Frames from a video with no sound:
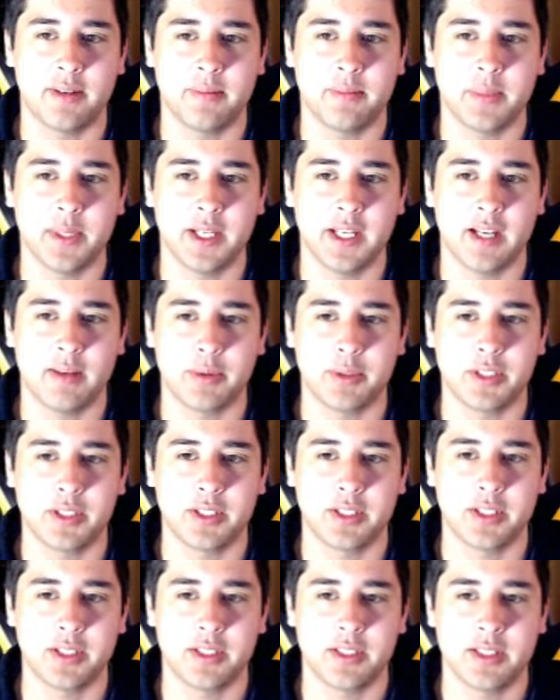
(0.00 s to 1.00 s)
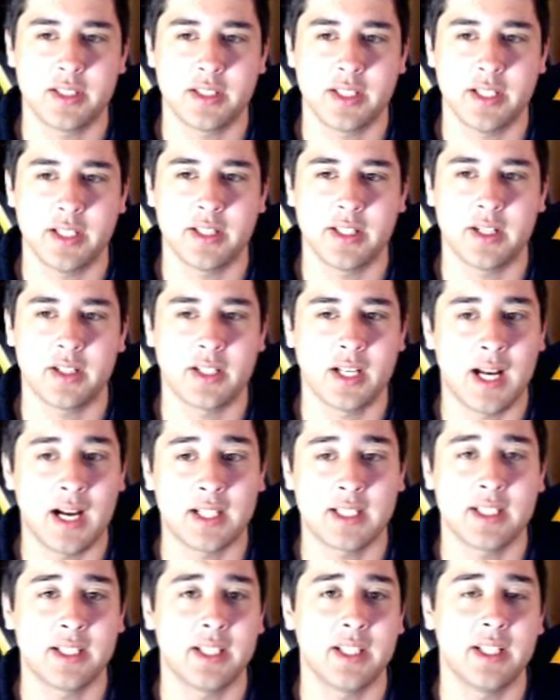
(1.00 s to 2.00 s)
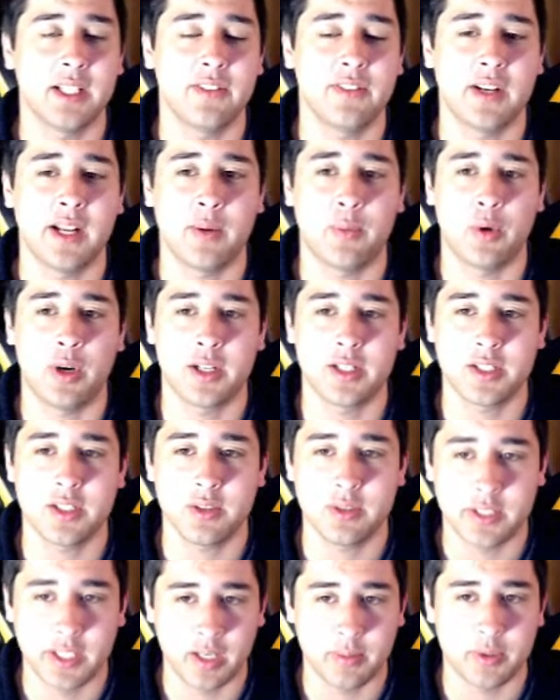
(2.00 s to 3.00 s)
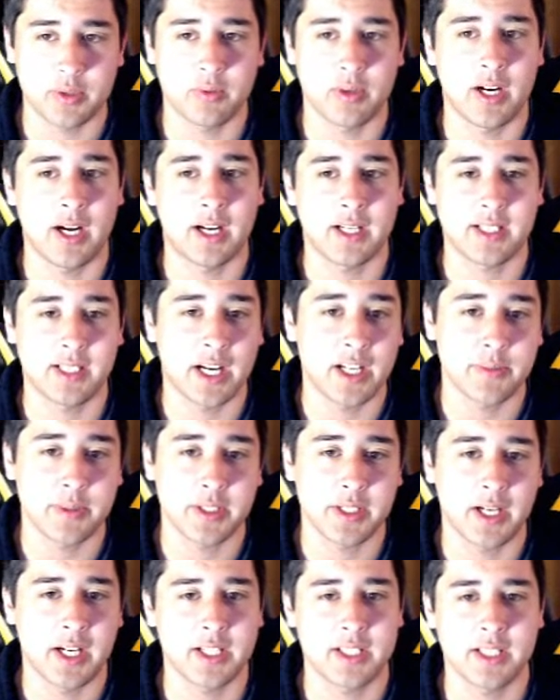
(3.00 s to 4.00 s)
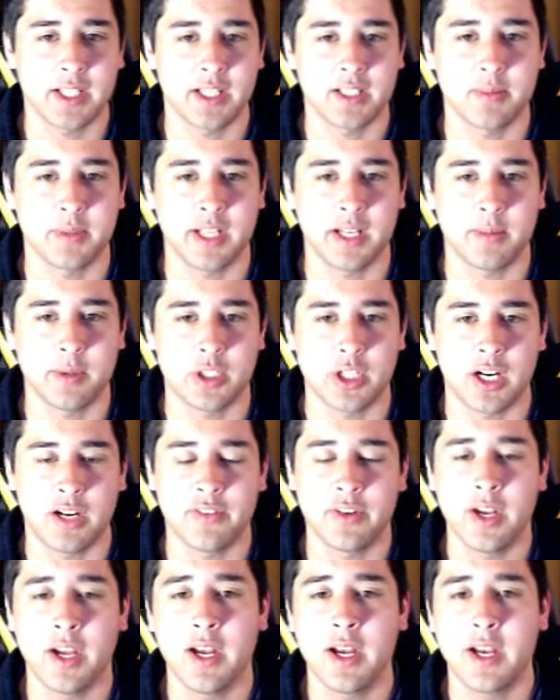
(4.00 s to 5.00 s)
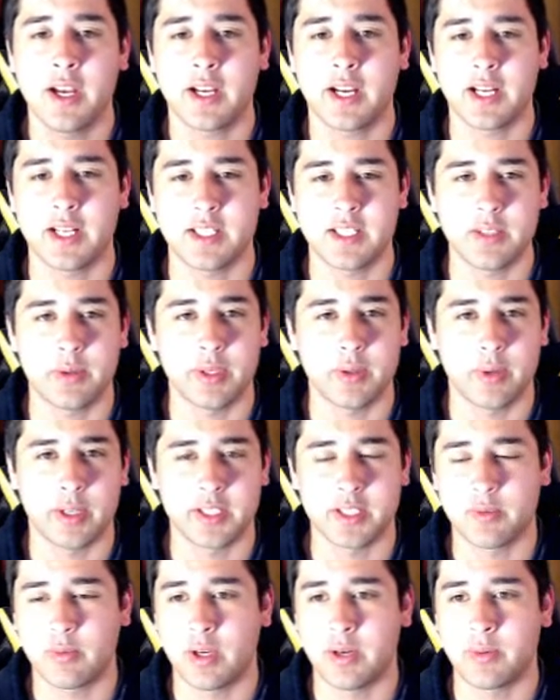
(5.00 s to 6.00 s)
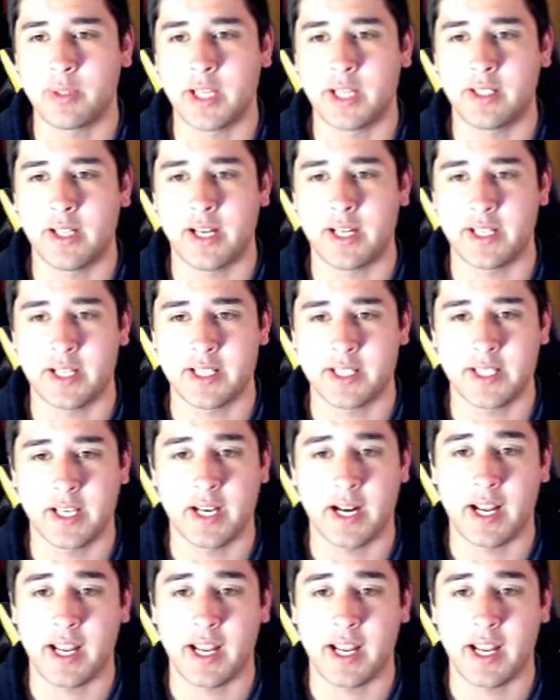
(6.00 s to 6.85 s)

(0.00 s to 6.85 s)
being able to sit in there, Toxic it if it wants to, set up its rock, Seismic Toss to get some damage off, kind of see what he wants to run with that Latias set.